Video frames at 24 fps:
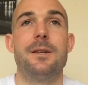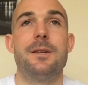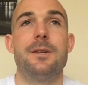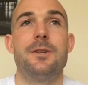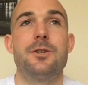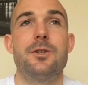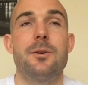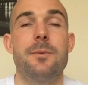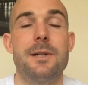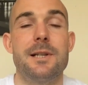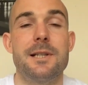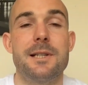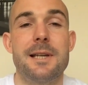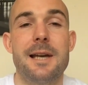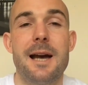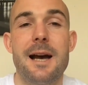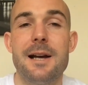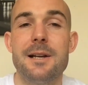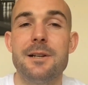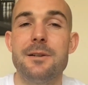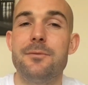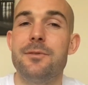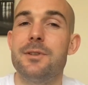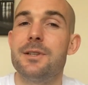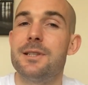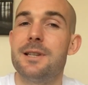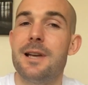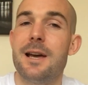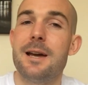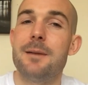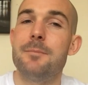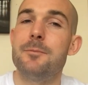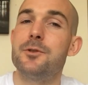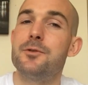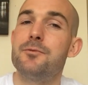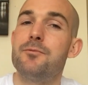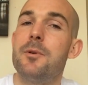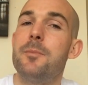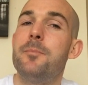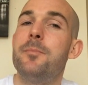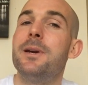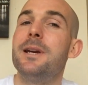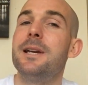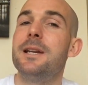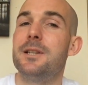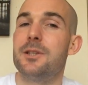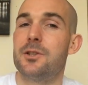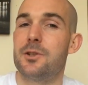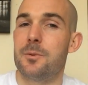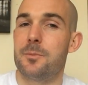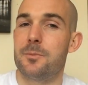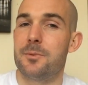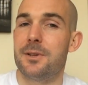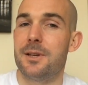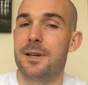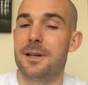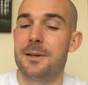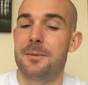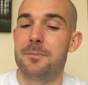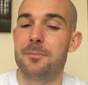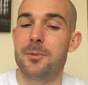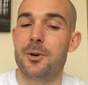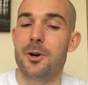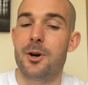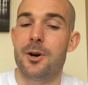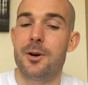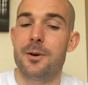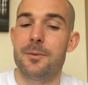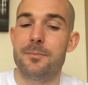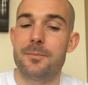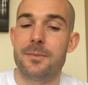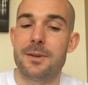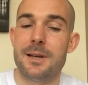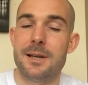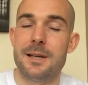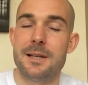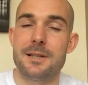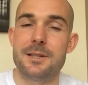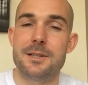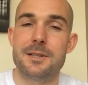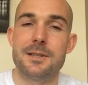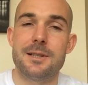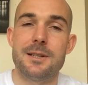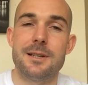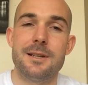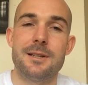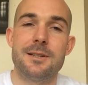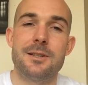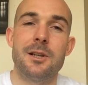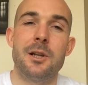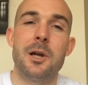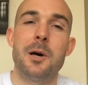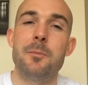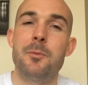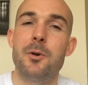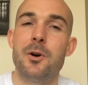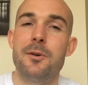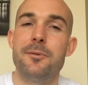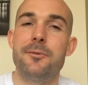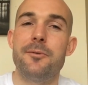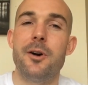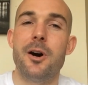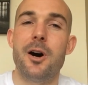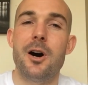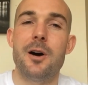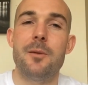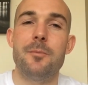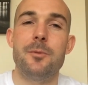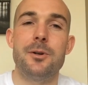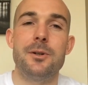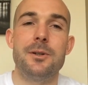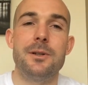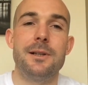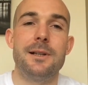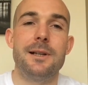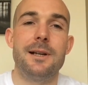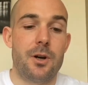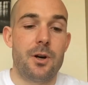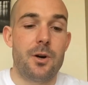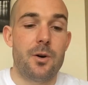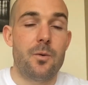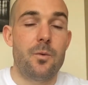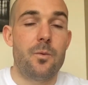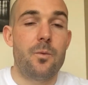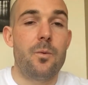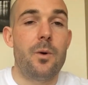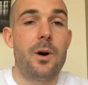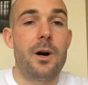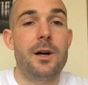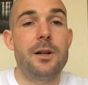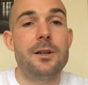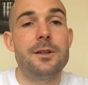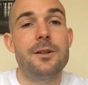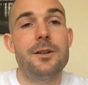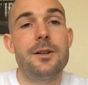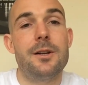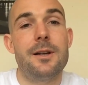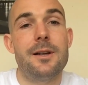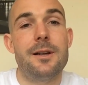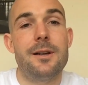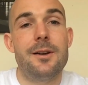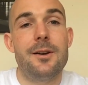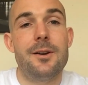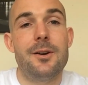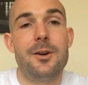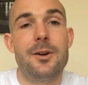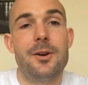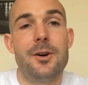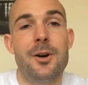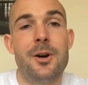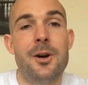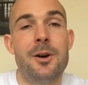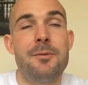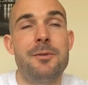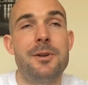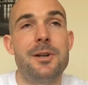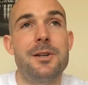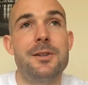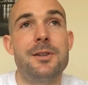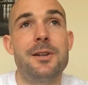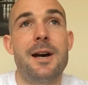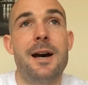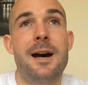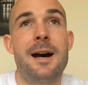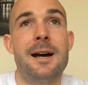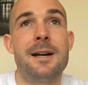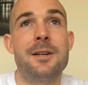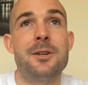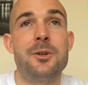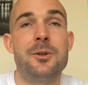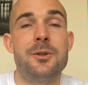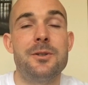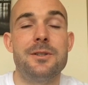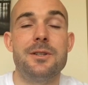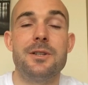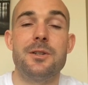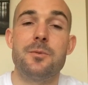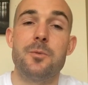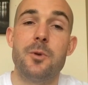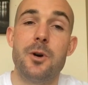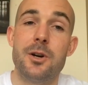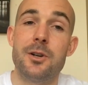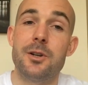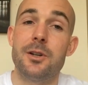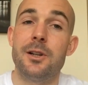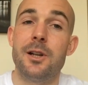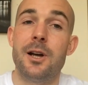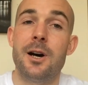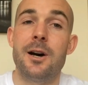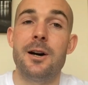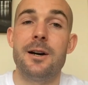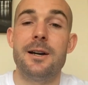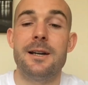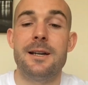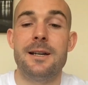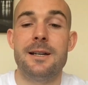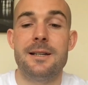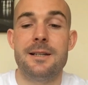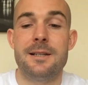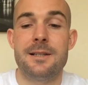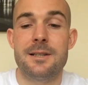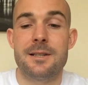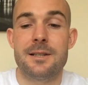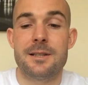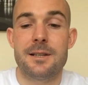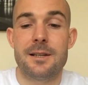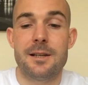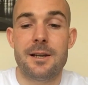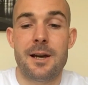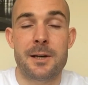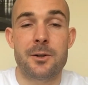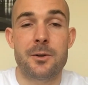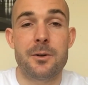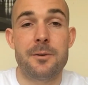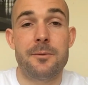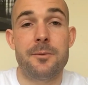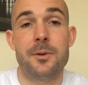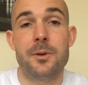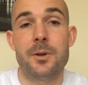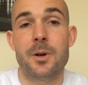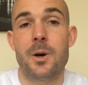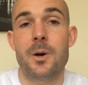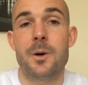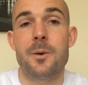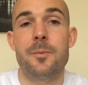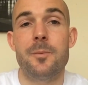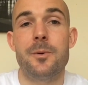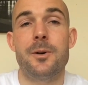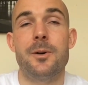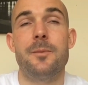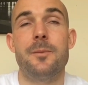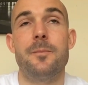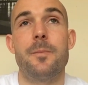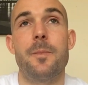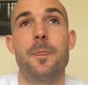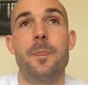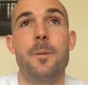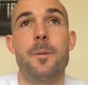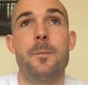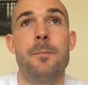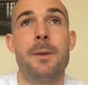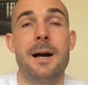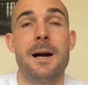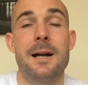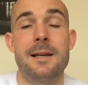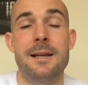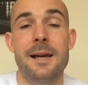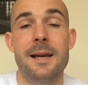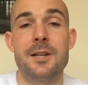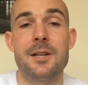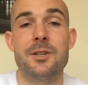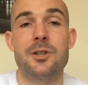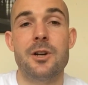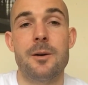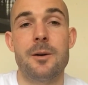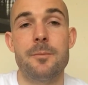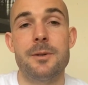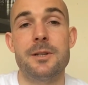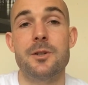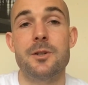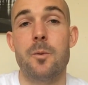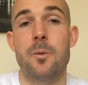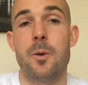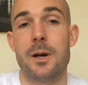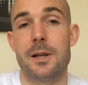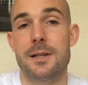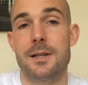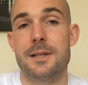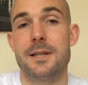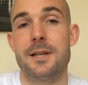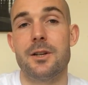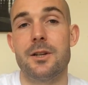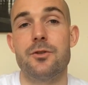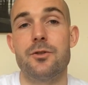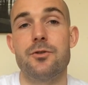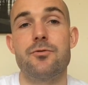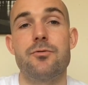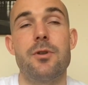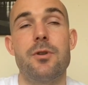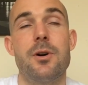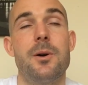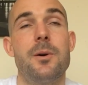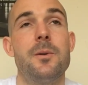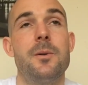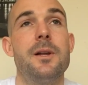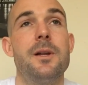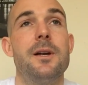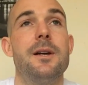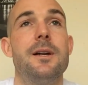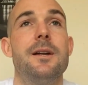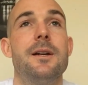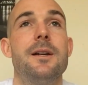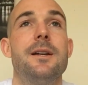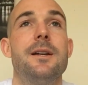So it's kind of the same as repeat something, but it's a lot more formal. So one area that I use this word a lot is, I don't know if you know, but my day job is quality control.